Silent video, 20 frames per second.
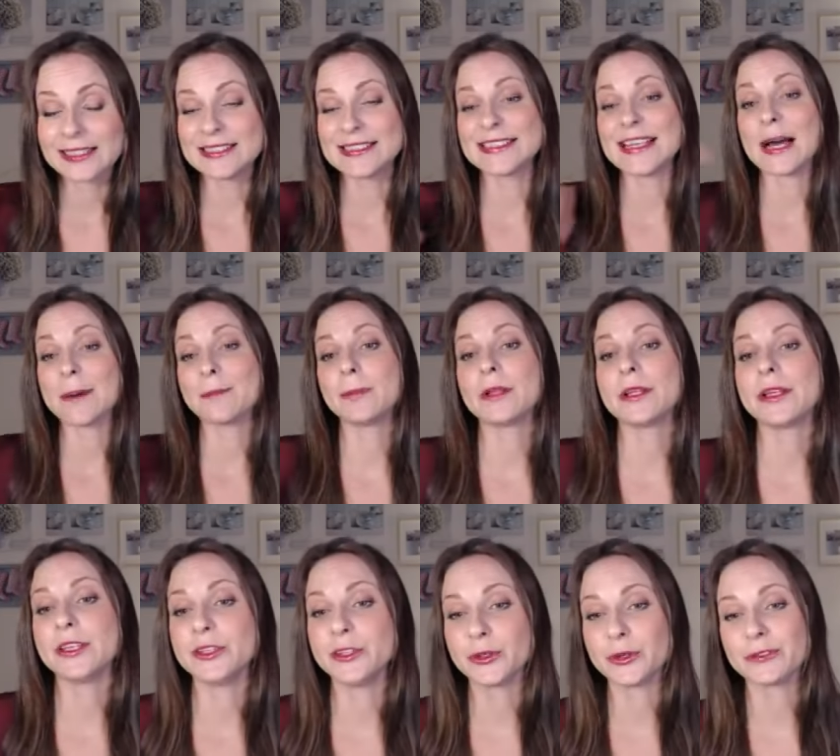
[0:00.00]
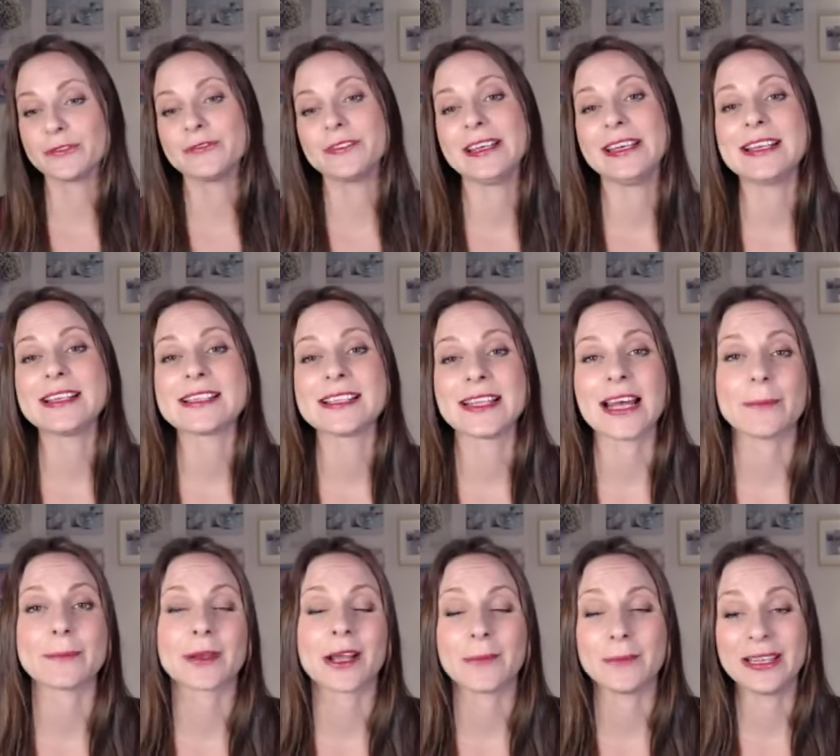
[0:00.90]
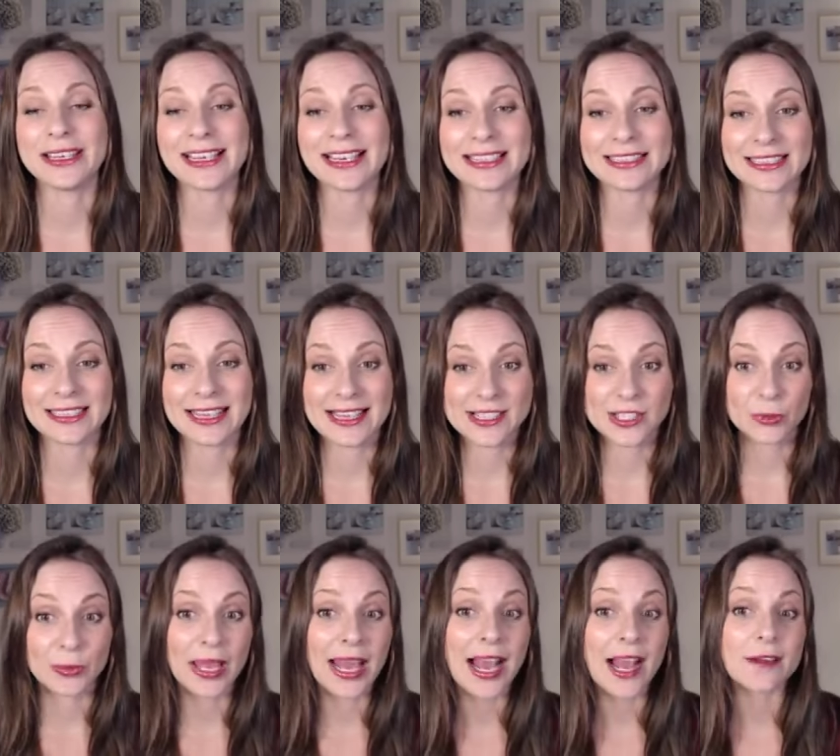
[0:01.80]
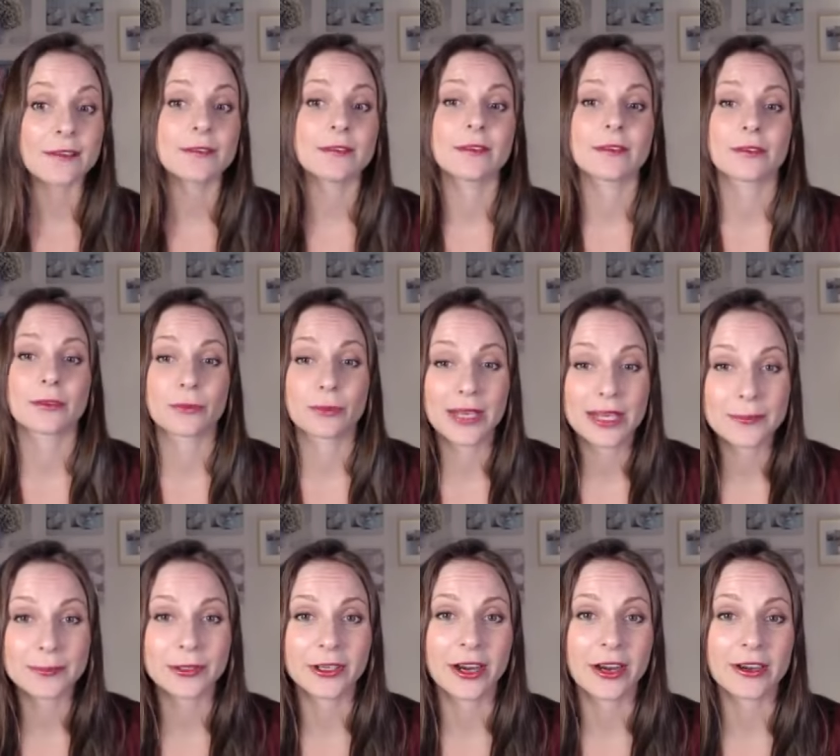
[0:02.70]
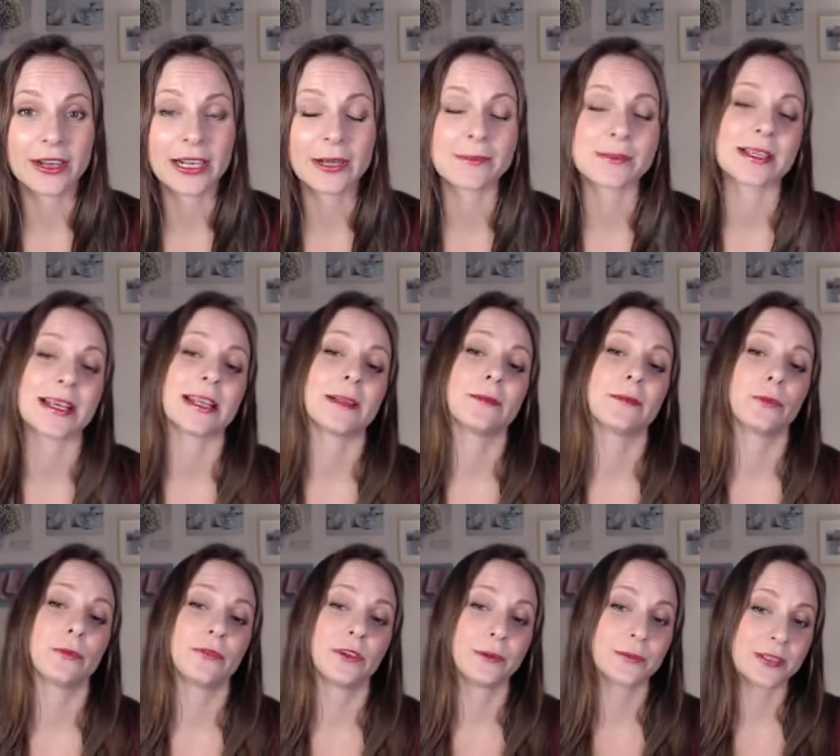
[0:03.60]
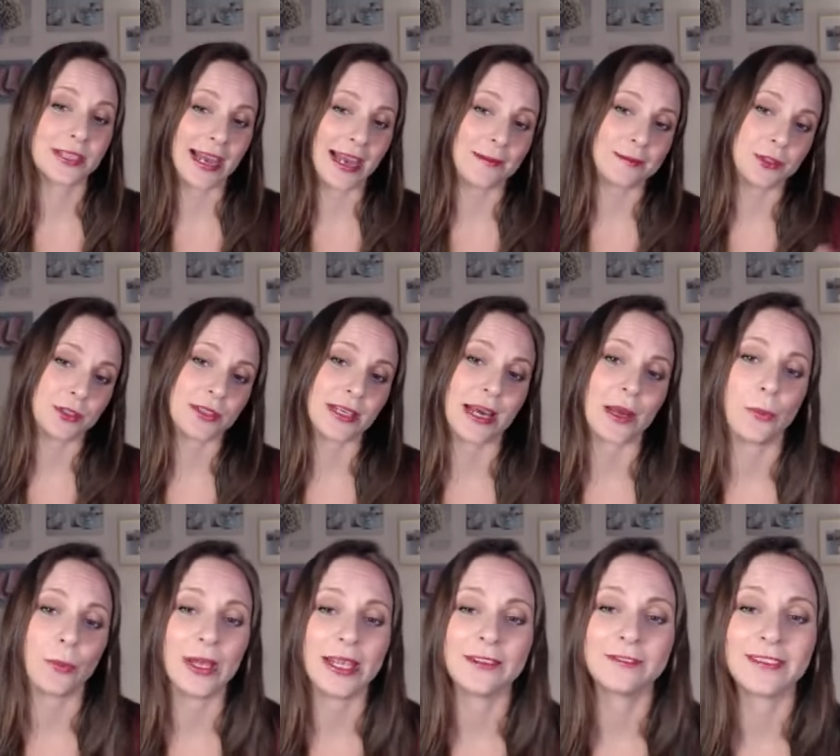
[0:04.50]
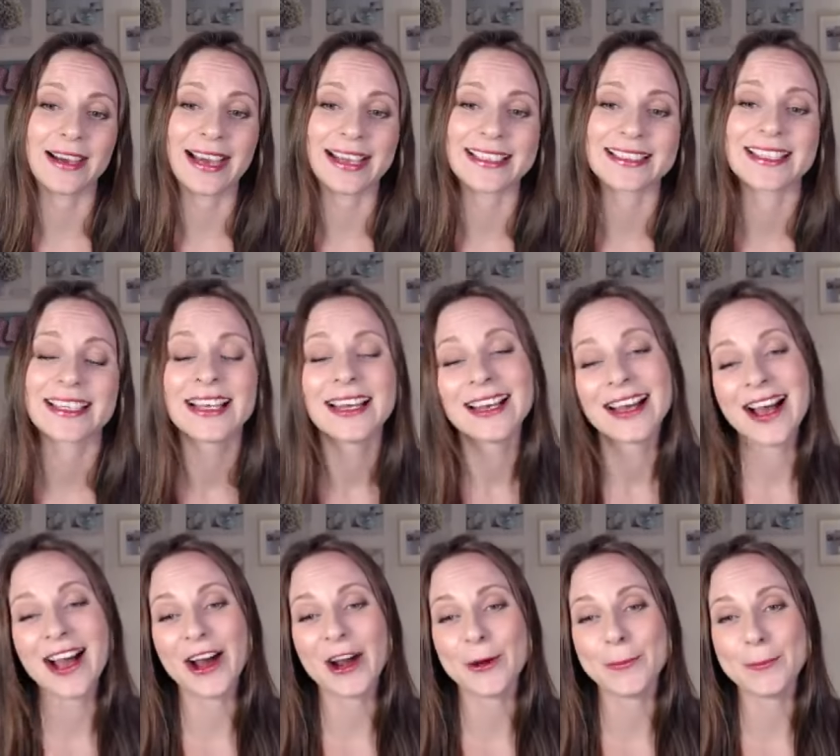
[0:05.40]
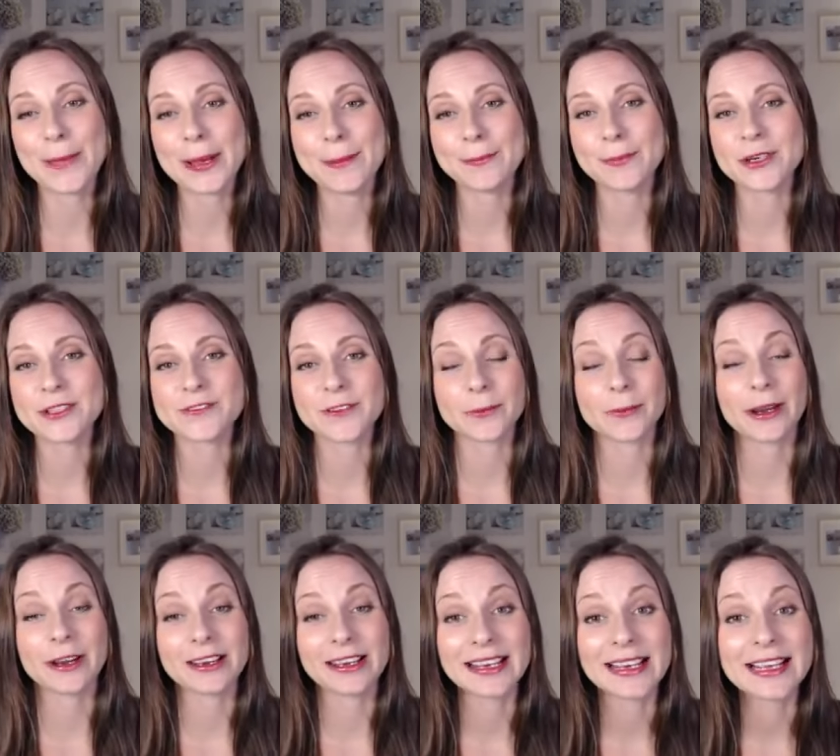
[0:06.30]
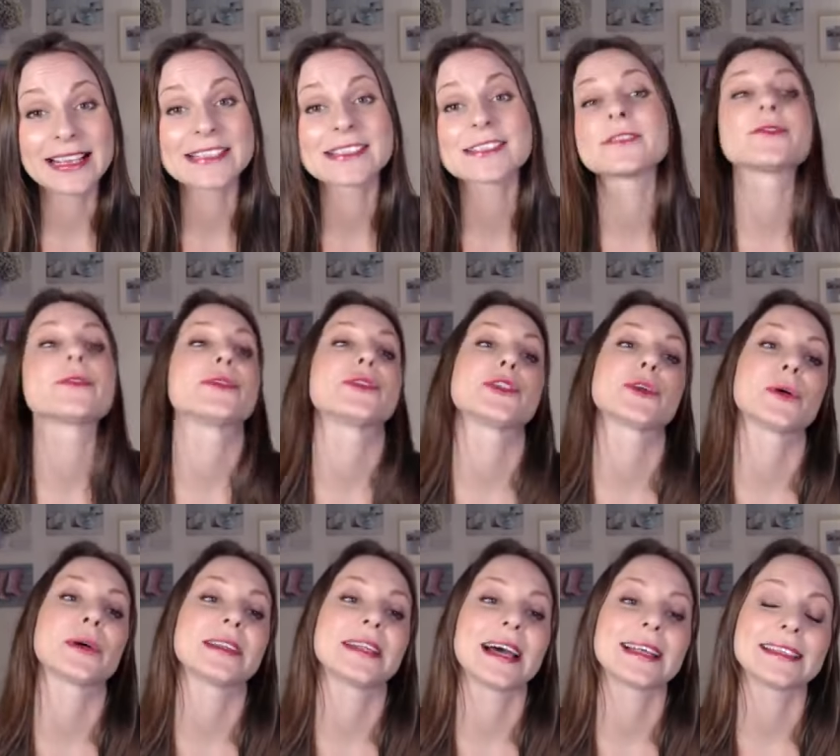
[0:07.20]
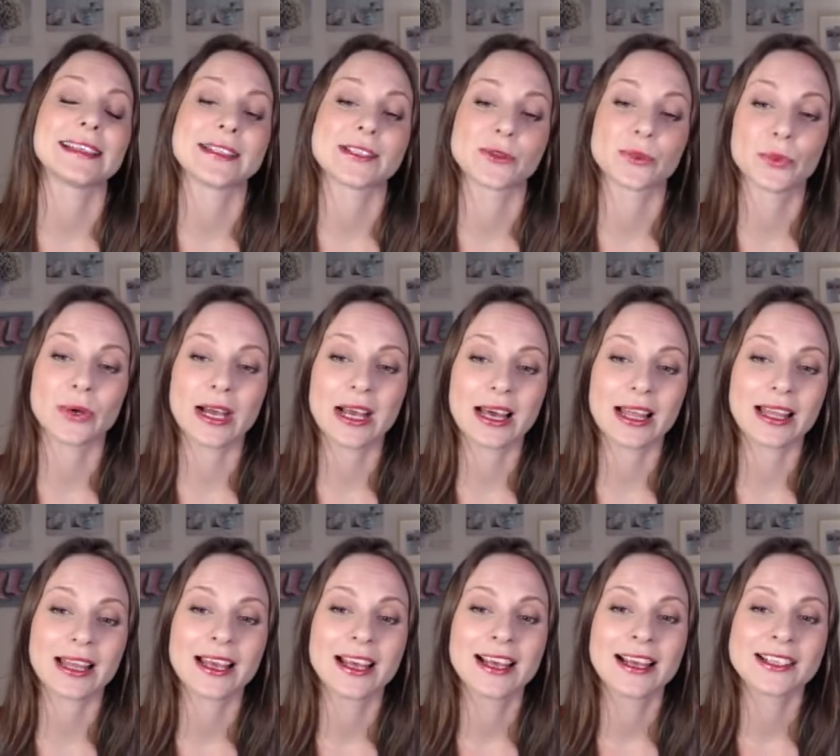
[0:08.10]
doubling your fees in upcoming 90 days. So we have 3 programs, and from time to time we invite our members from our list to join that as well.